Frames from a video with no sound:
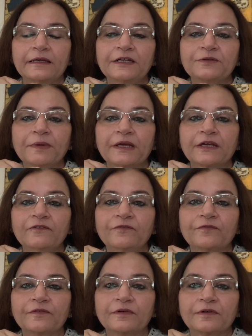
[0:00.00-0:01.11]
it may
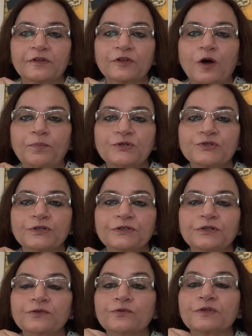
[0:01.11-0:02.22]
give the
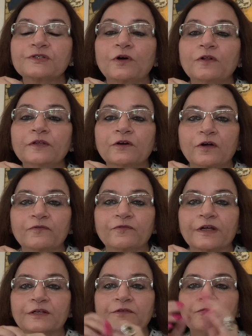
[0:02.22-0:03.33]
opportunity to resolve the
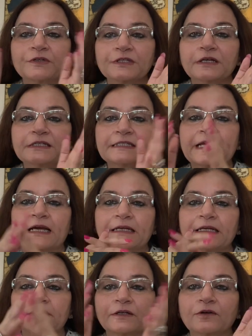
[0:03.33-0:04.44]
conflict which are
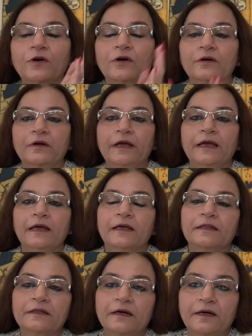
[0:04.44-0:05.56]
stagnated, or
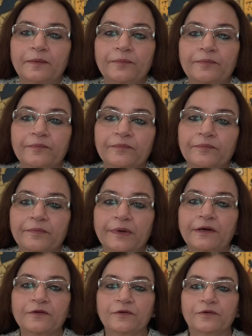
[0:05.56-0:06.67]
the
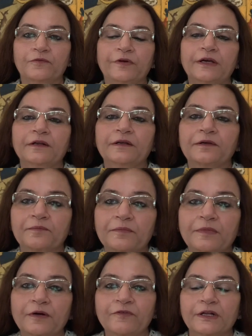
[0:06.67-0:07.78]
where
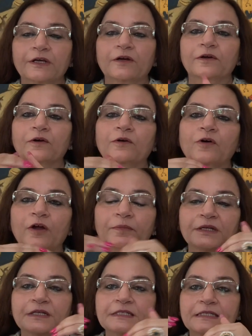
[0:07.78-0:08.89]
the
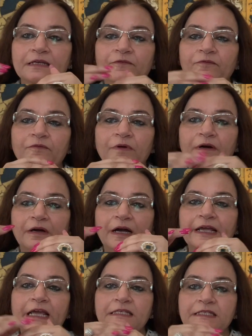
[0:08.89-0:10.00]
government is
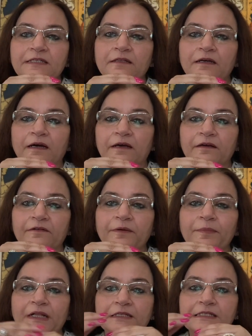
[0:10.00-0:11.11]
against the
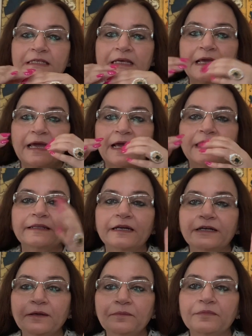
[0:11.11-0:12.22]
rebels. At
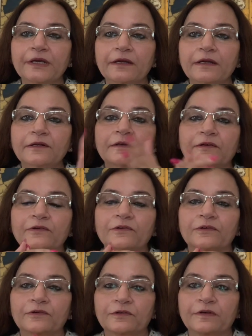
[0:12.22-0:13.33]
that time they can
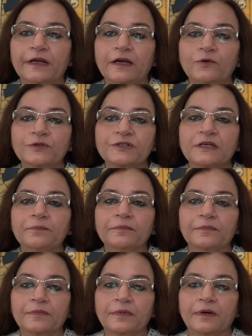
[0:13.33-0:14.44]
take out some